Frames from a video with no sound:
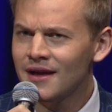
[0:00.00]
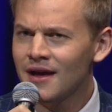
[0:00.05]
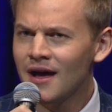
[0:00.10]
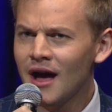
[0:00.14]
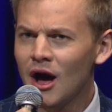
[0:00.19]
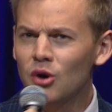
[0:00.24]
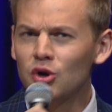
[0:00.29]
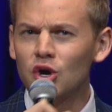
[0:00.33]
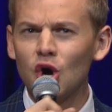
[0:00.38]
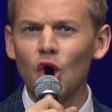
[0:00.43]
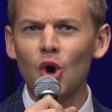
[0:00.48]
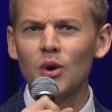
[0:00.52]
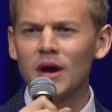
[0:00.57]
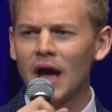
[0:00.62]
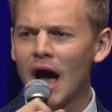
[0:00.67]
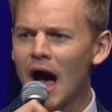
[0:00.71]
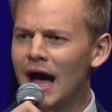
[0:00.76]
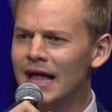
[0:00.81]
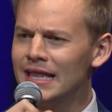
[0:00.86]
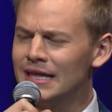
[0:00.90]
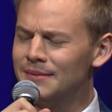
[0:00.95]
I'll call
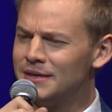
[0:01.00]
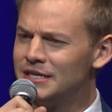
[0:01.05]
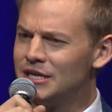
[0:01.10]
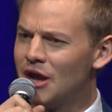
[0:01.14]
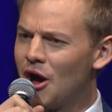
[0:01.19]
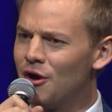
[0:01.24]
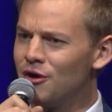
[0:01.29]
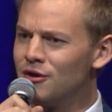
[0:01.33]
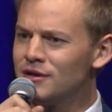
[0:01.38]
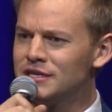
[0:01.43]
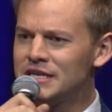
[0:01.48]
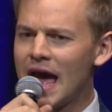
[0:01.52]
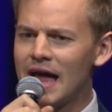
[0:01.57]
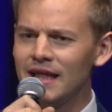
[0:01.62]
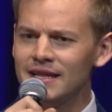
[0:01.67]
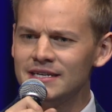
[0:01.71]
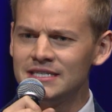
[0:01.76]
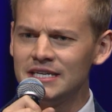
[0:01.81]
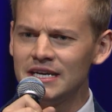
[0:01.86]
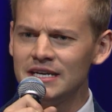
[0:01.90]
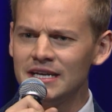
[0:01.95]
Kylie Minogue
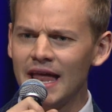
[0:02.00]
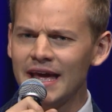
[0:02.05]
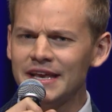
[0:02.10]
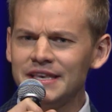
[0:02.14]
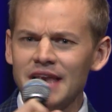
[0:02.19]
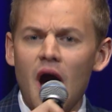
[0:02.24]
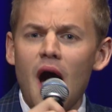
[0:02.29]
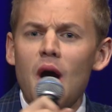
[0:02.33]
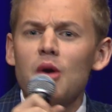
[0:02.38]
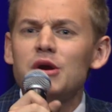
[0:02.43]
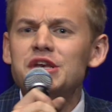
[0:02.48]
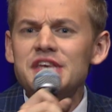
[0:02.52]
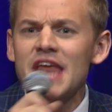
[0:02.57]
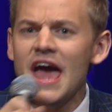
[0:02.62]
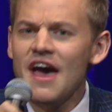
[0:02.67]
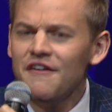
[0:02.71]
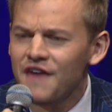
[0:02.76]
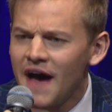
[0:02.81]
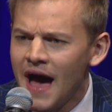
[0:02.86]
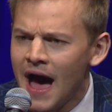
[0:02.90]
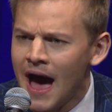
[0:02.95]
talented. Like, no, I would
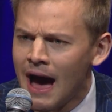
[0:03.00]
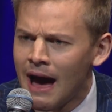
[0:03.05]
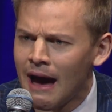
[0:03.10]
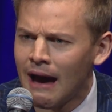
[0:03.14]
never.